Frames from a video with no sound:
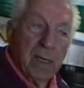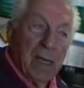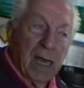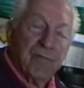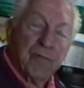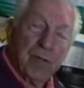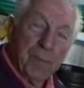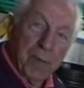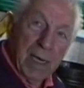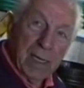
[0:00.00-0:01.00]
After he
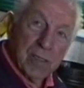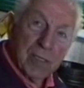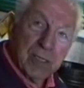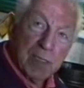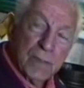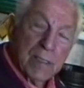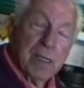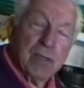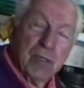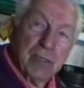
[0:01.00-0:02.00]
pans,
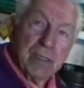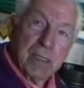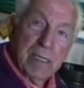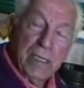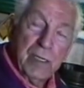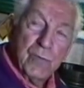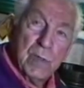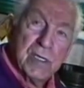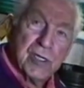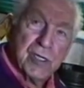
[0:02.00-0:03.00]
then he
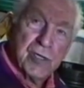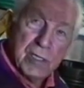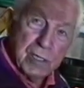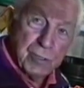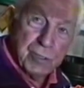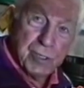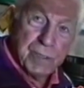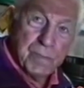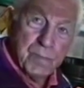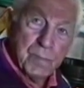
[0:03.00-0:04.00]
wants a sluice.
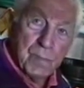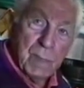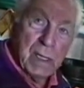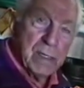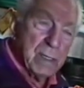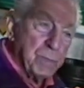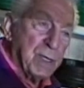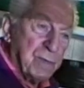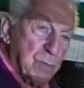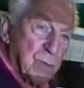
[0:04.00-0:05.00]

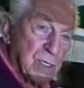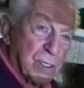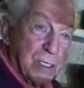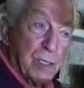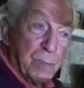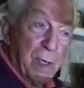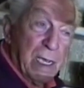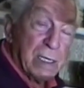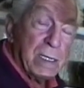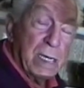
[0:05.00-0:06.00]
But if he wants another
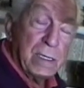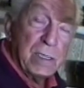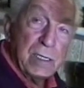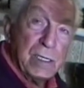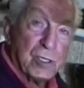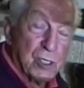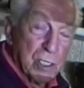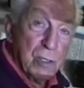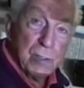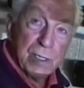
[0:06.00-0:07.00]
pan, and it's
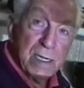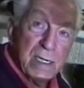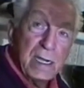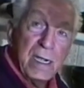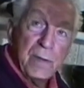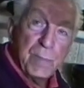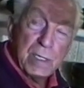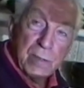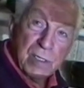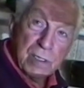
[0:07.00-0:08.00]
slower,
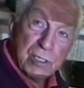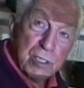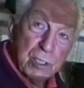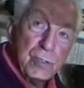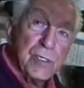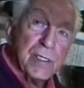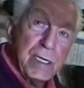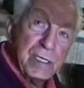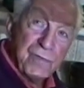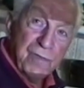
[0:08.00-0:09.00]
but a sluice
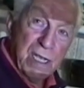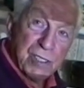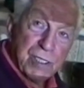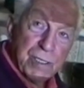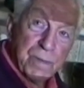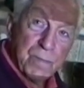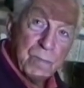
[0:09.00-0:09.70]
is faster.